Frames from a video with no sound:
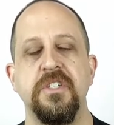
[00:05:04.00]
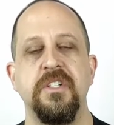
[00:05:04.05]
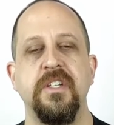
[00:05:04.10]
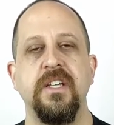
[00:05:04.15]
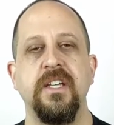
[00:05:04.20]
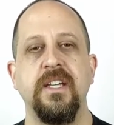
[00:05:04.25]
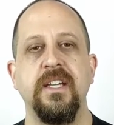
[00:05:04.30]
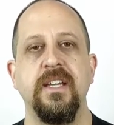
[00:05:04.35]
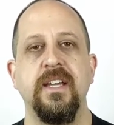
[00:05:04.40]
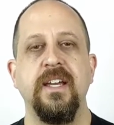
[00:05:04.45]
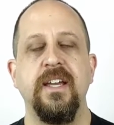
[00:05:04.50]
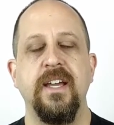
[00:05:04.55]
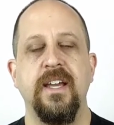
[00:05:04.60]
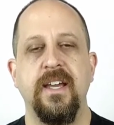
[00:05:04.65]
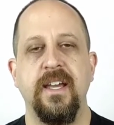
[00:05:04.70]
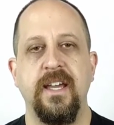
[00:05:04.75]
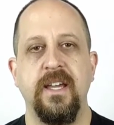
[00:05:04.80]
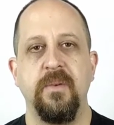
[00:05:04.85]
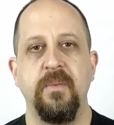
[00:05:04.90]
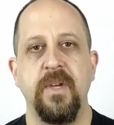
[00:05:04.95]
chi,
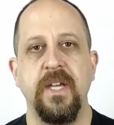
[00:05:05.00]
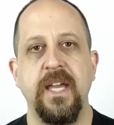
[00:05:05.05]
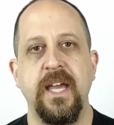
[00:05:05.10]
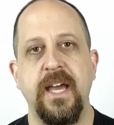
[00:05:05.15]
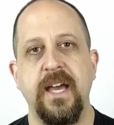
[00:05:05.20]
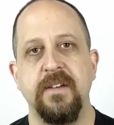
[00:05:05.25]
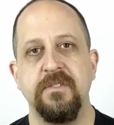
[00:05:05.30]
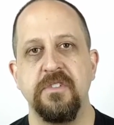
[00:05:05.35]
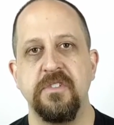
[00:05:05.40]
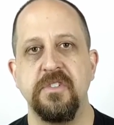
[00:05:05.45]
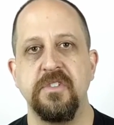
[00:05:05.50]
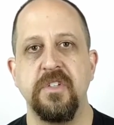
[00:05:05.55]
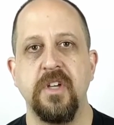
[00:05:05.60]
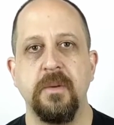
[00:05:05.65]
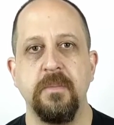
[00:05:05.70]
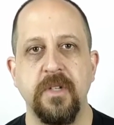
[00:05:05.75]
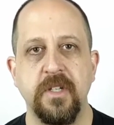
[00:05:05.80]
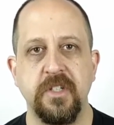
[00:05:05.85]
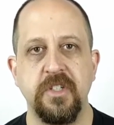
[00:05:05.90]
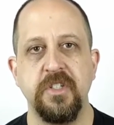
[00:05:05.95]
and we have
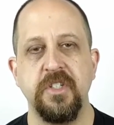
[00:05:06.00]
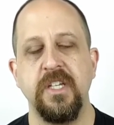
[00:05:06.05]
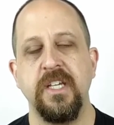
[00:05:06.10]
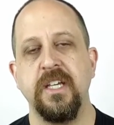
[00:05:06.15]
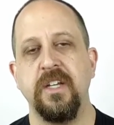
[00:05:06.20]
stomach chi,